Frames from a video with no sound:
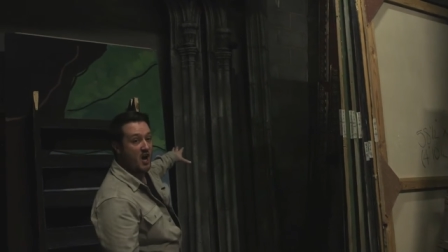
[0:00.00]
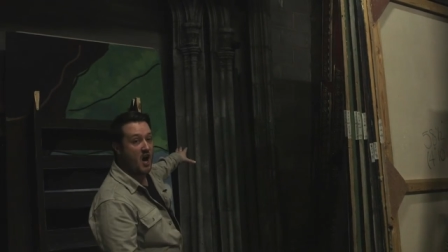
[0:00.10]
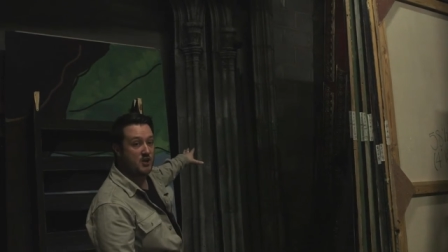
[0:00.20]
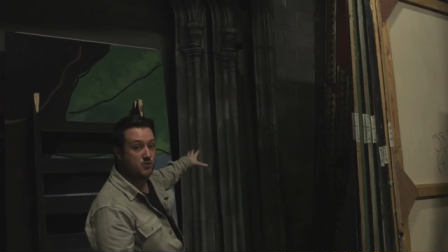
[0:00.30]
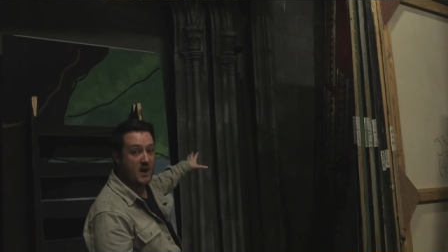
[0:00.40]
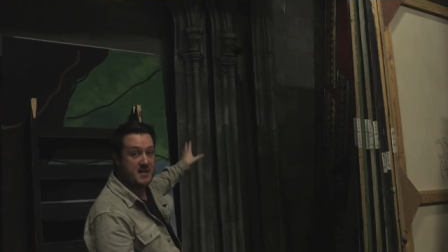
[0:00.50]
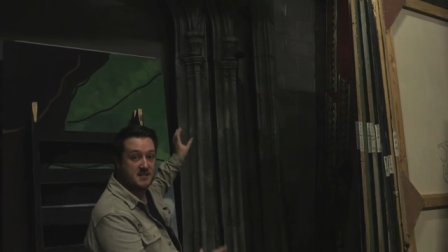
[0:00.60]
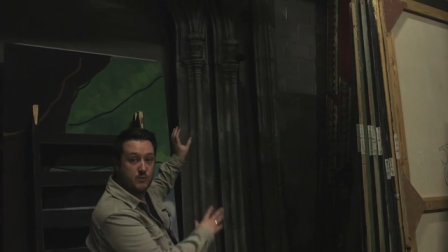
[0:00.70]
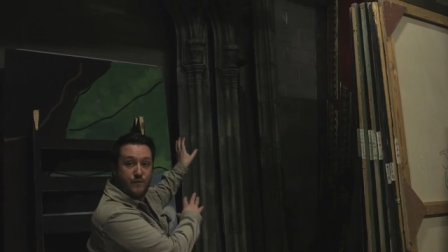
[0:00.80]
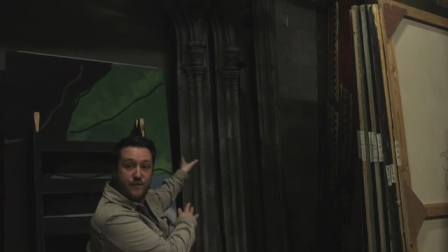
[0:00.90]
archways
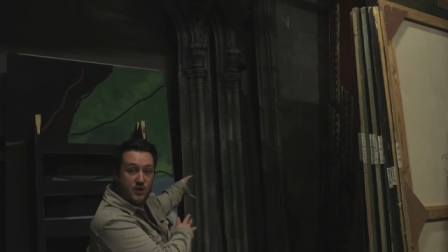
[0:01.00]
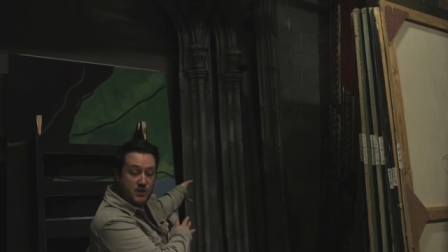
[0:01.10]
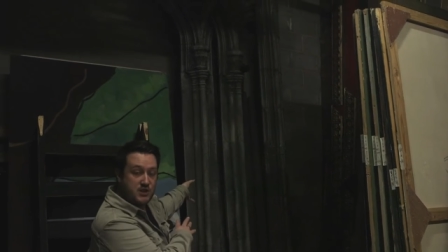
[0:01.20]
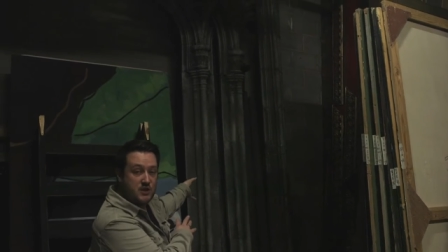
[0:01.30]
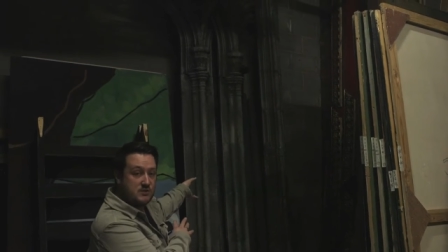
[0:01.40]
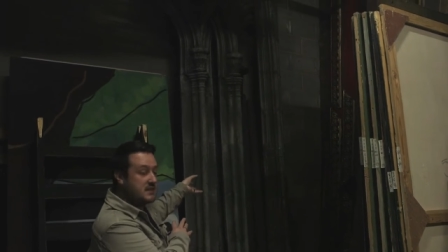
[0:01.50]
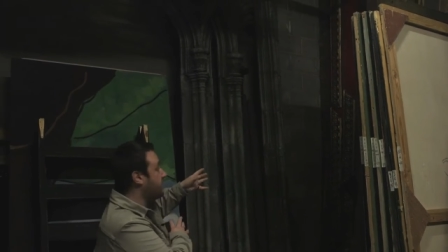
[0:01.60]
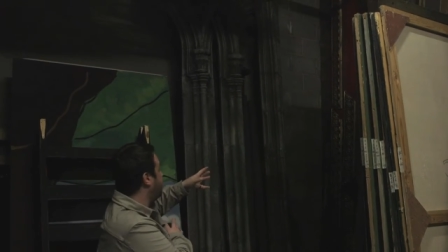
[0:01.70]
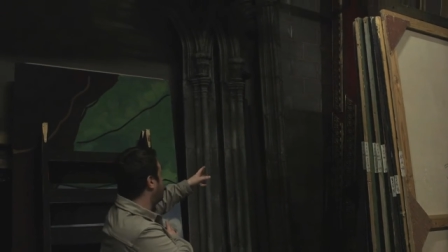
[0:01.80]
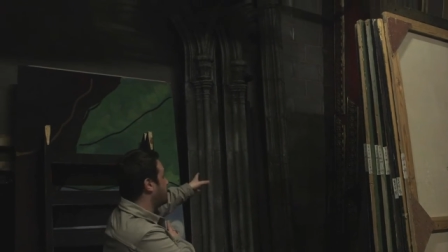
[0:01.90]
that were first used in the
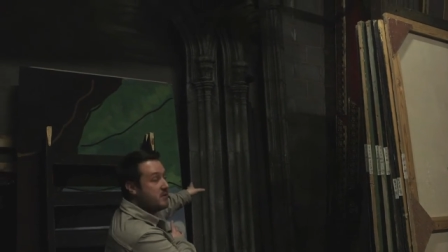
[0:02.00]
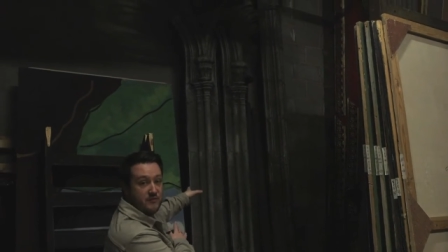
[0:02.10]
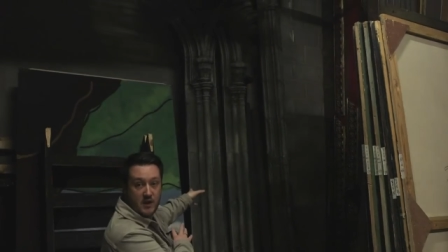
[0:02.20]
Phantom of